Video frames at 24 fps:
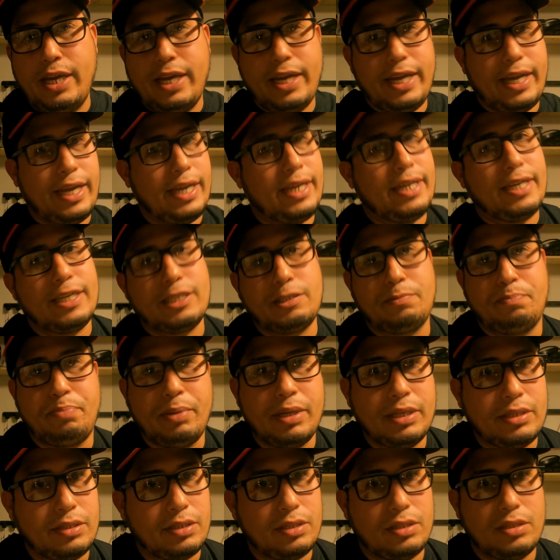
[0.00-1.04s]
and he gets
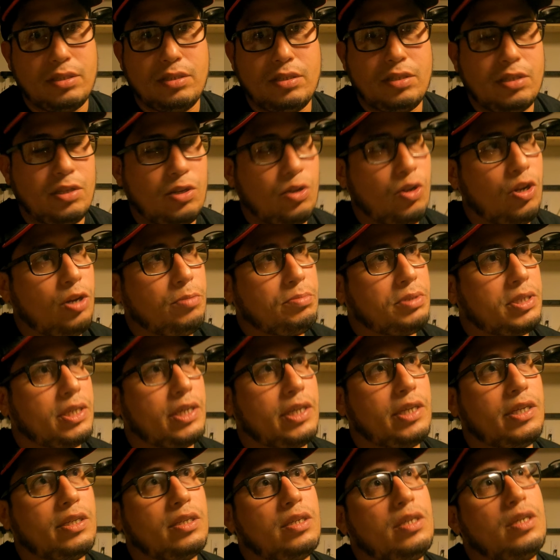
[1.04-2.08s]
busy. You know what I'm
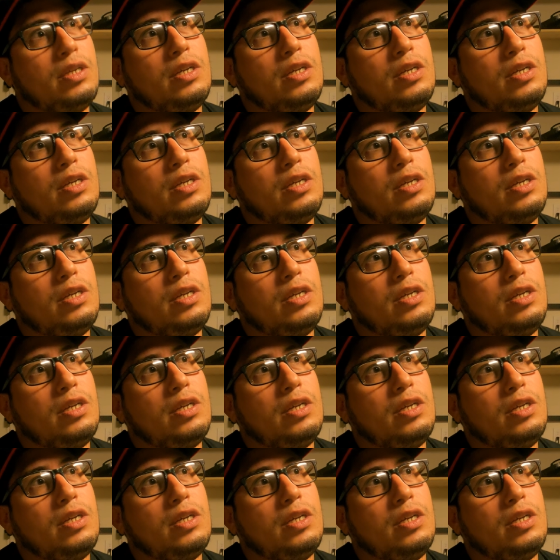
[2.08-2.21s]
saying?